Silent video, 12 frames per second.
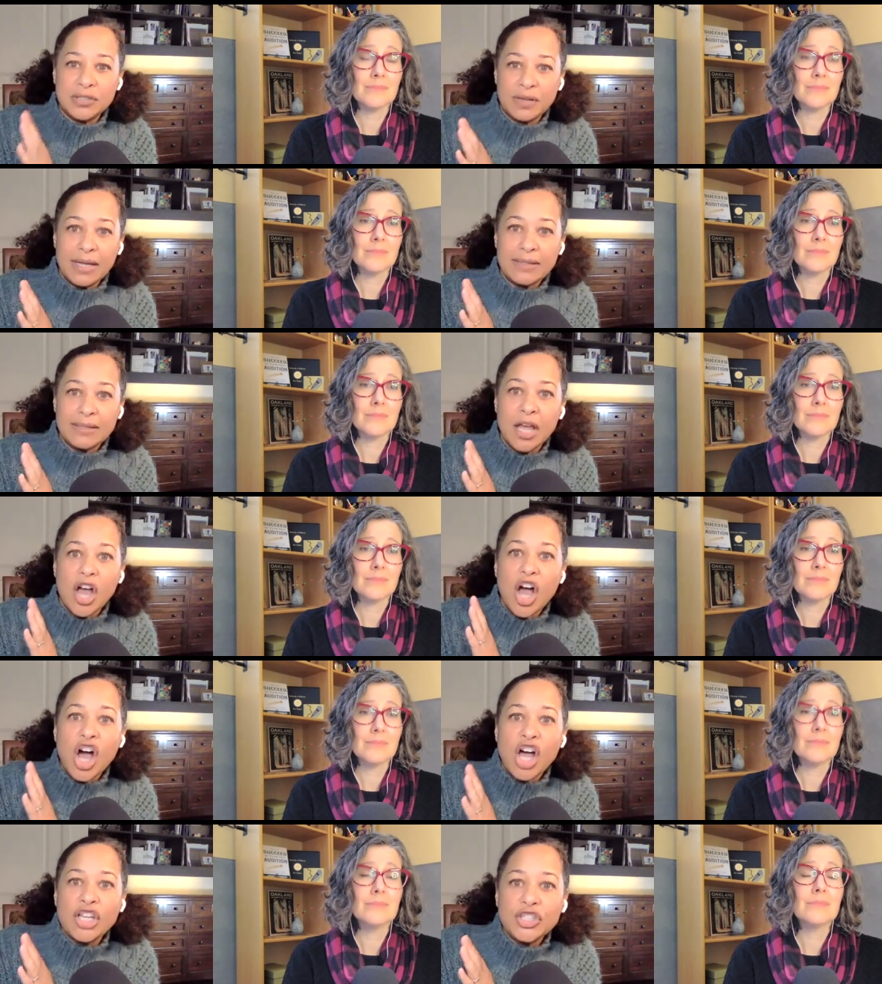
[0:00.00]
Speaker 1: stress
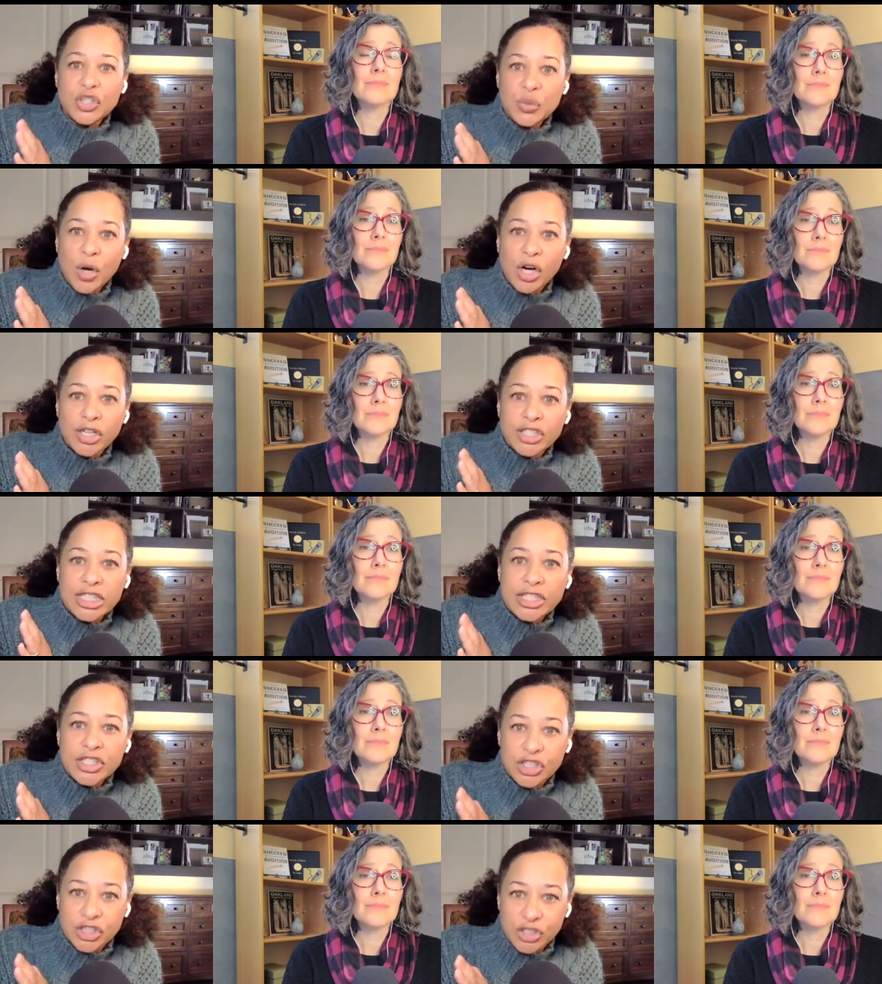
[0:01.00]
onto our
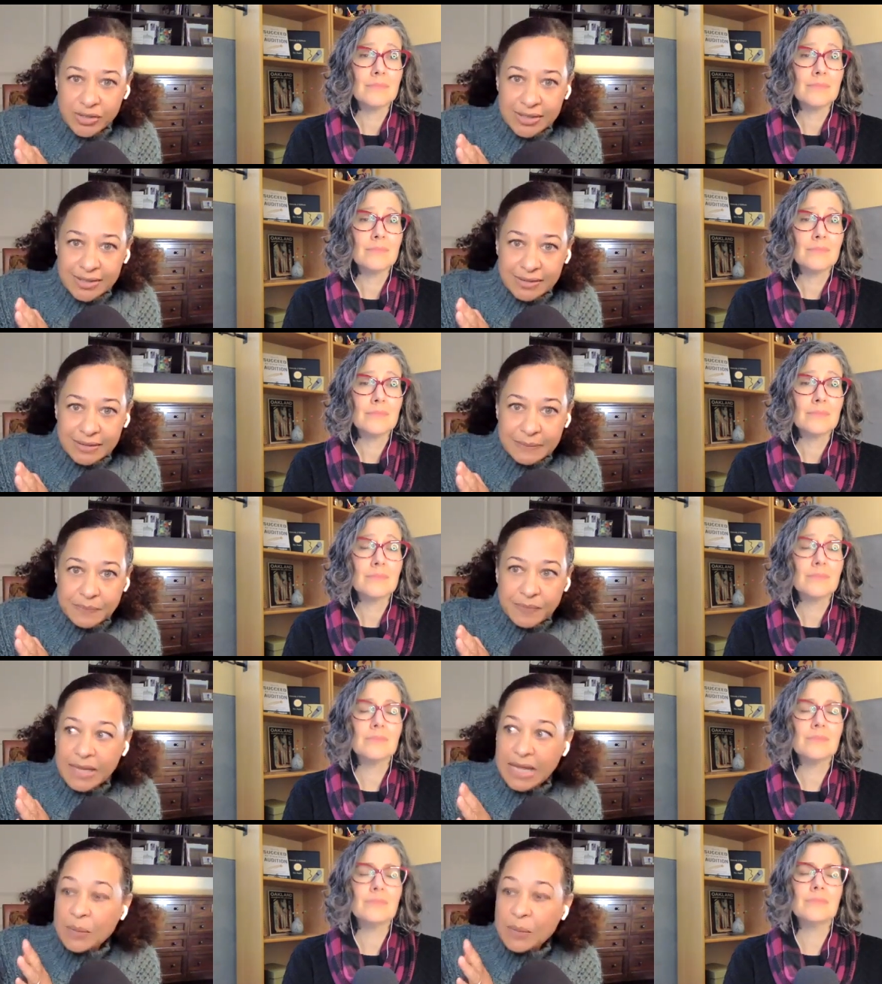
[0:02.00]
teachers.
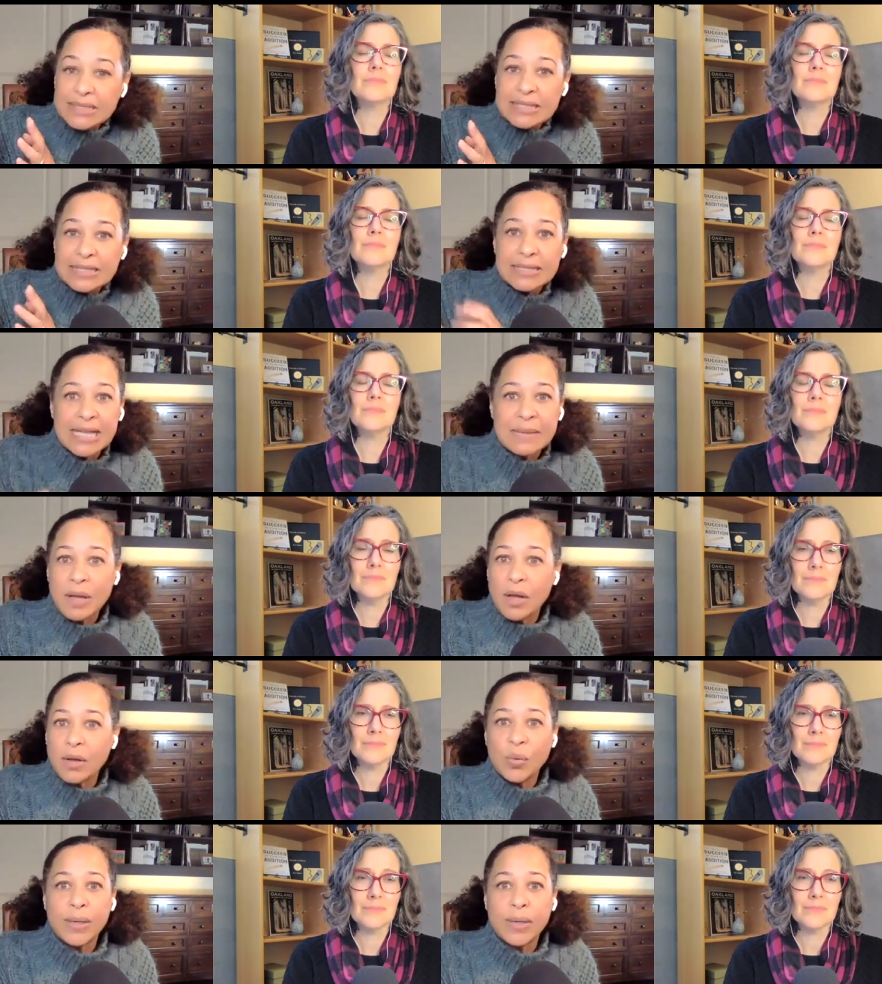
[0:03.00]
Mm-hmm. And we see mm-hmm. them all
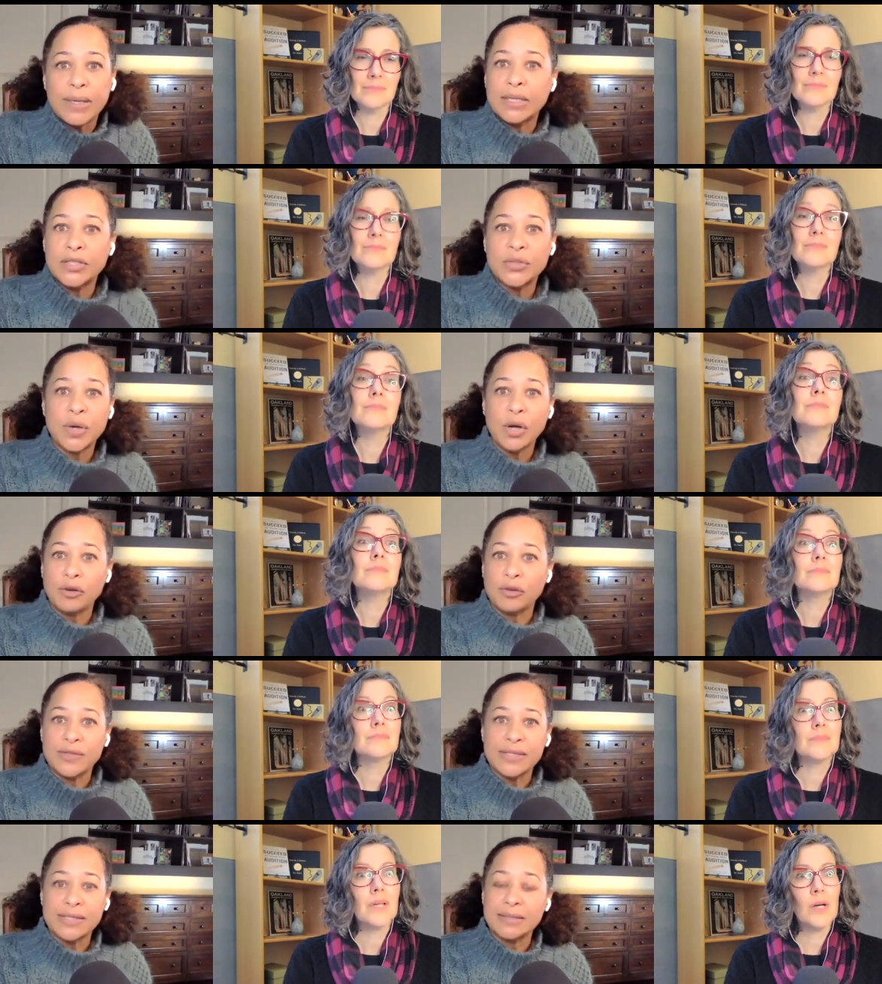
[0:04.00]
quitting in
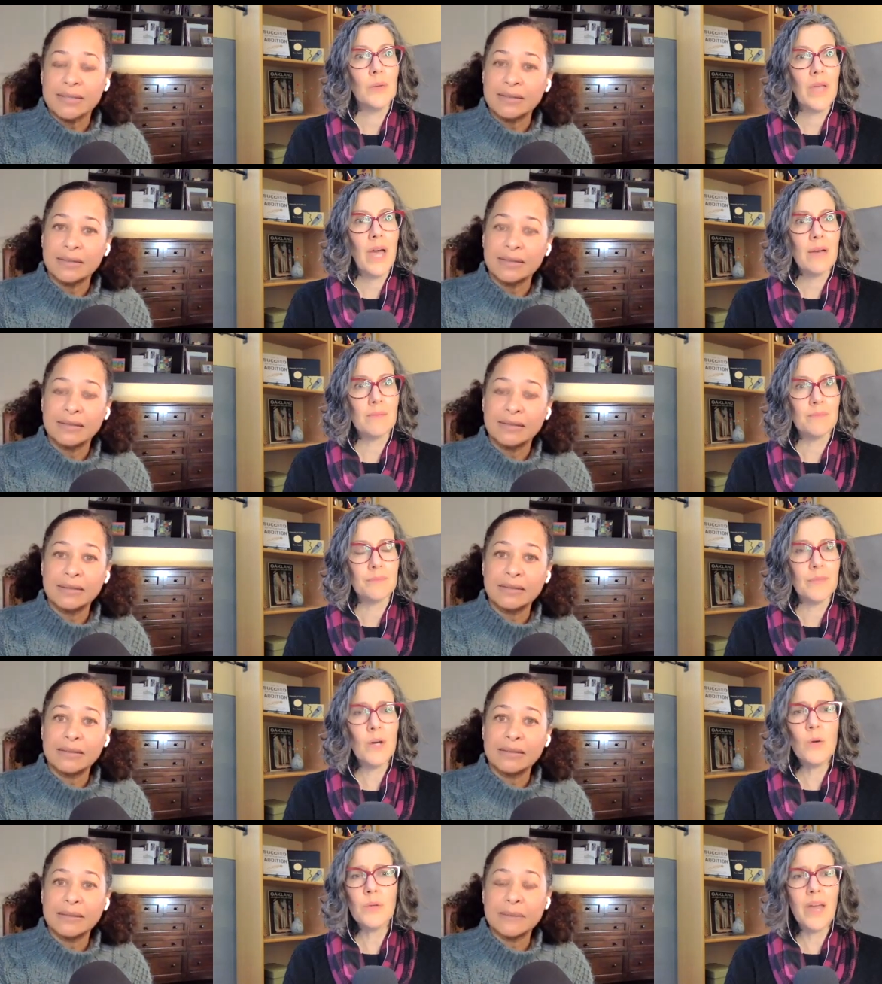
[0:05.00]
droves.
Speaker 2: Oh, yeah.
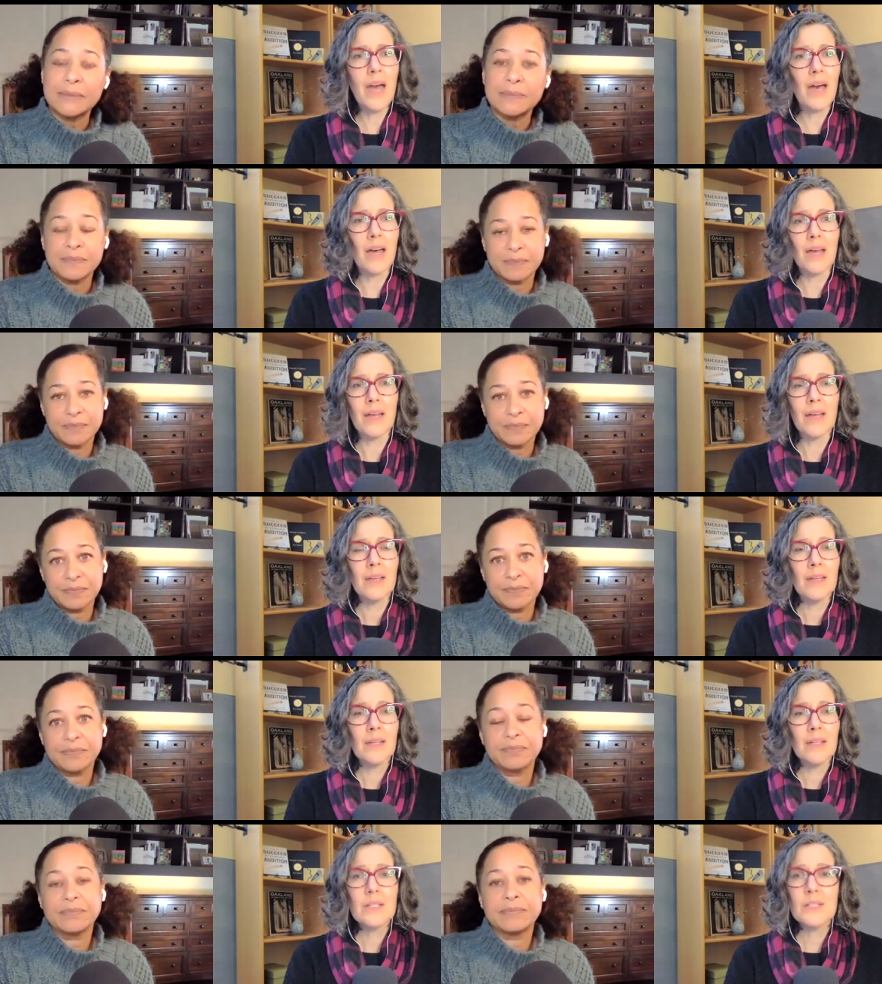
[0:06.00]
Oh, yeah.
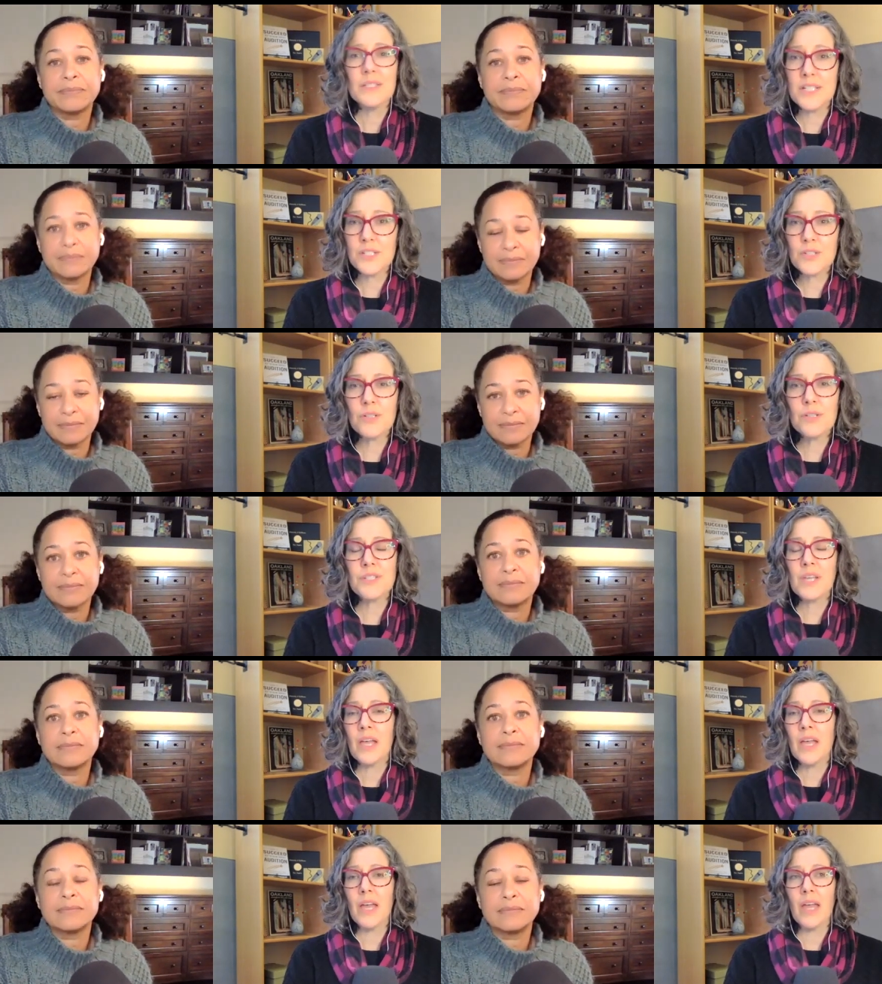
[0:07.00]
Teachers,
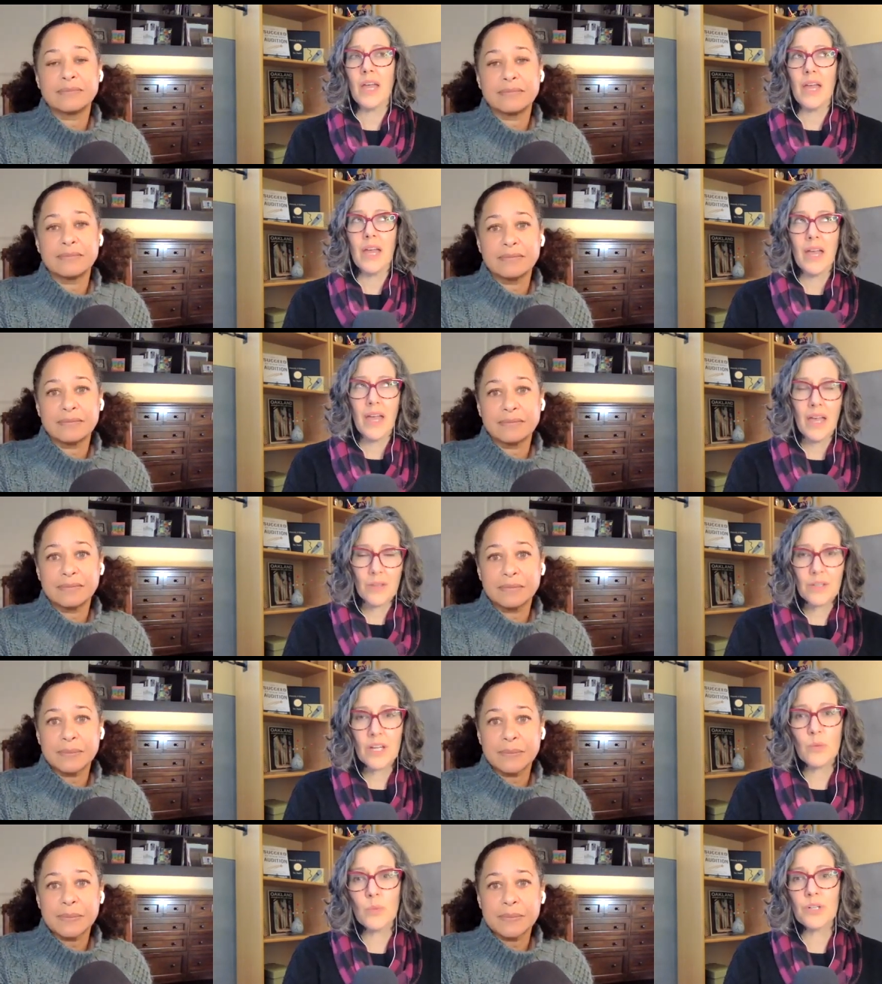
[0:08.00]

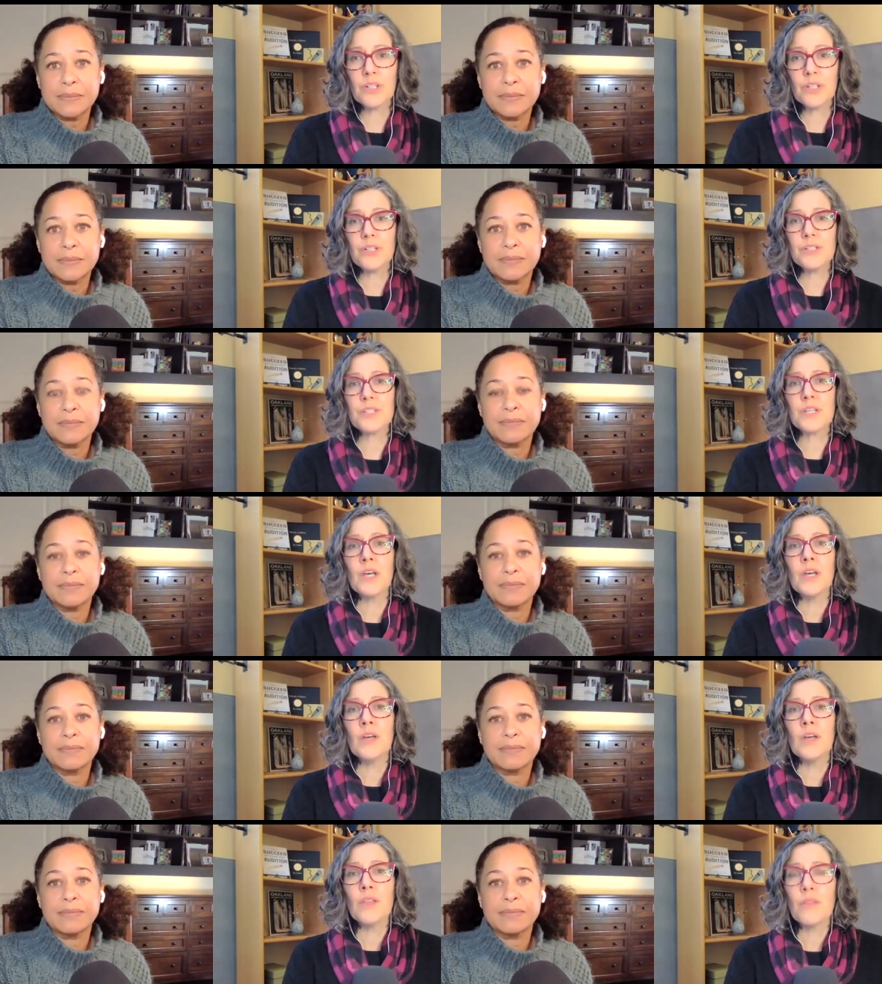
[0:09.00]
healthcare workers,
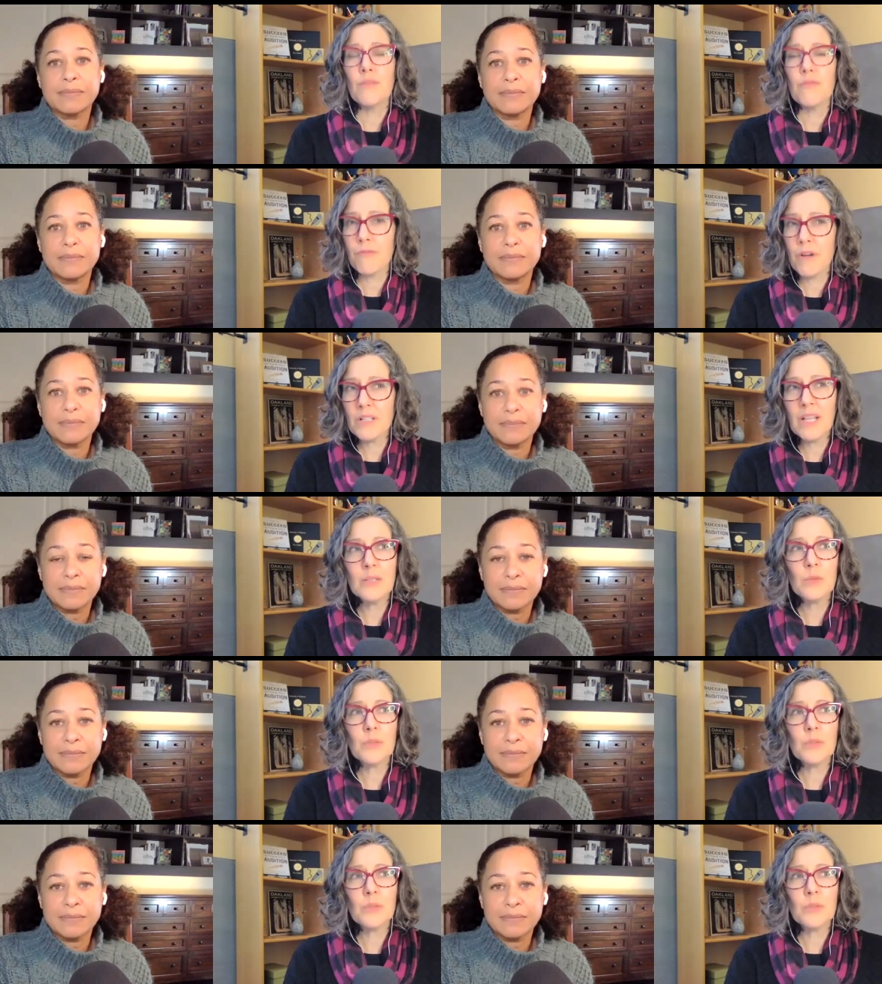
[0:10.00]
frontline